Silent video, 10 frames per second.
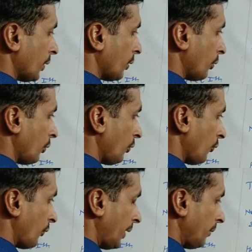root
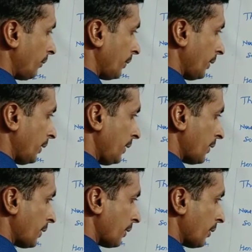5
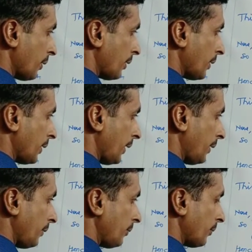is
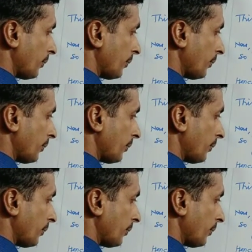an